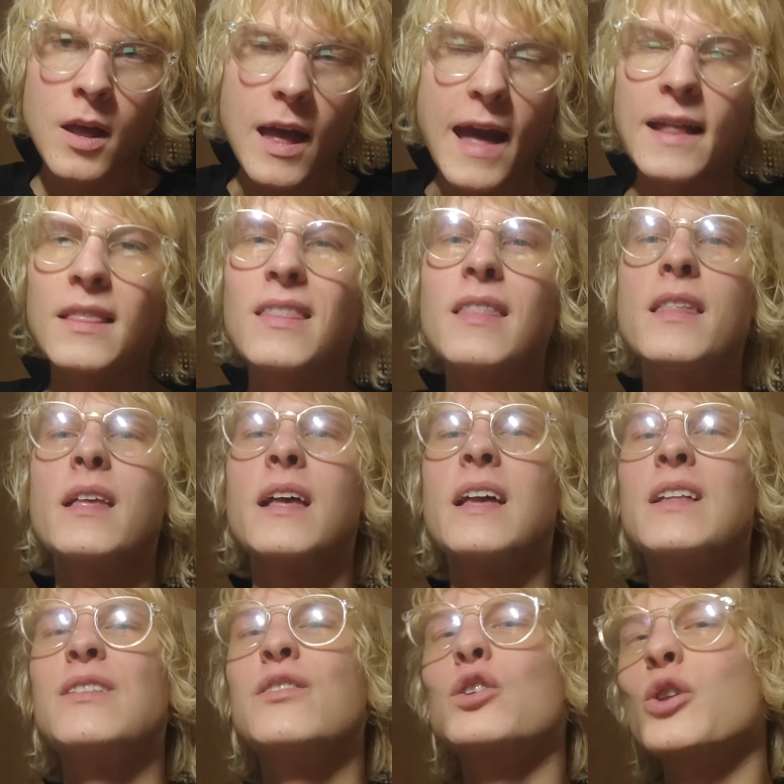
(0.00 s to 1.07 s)
And
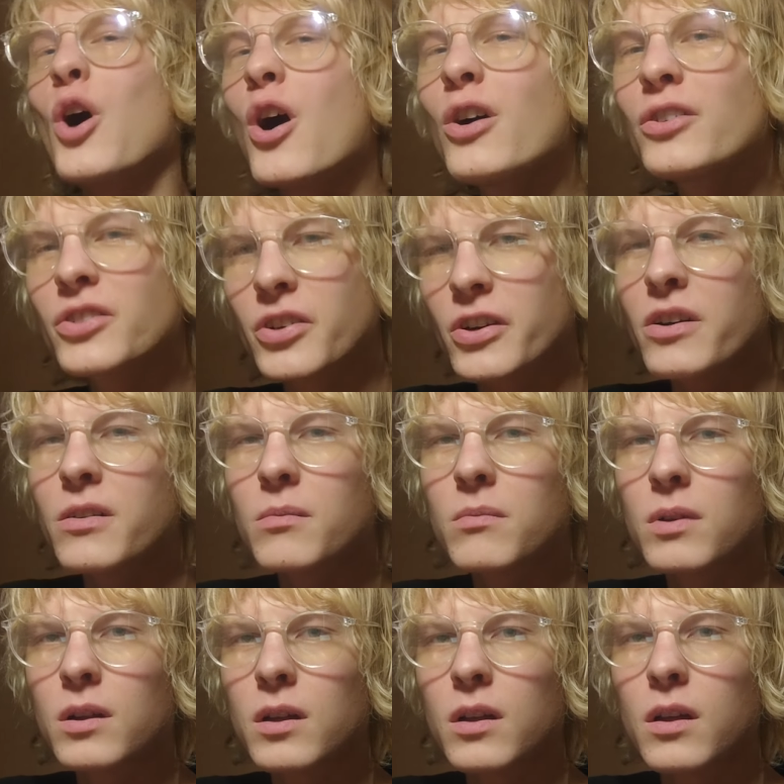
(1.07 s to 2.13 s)
in the long term,